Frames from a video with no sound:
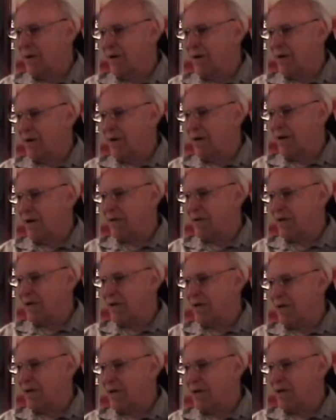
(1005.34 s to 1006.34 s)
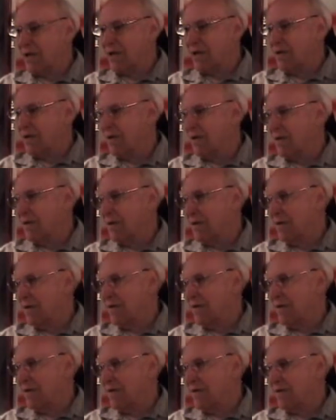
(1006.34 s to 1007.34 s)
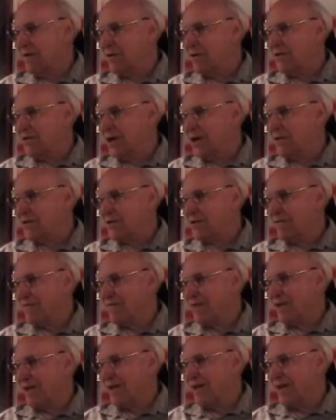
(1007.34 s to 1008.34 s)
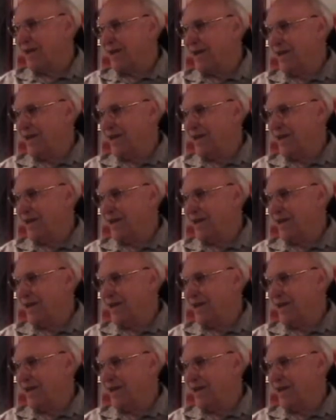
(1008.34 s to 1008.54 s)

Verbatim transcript: they're nothing like the the jets of today.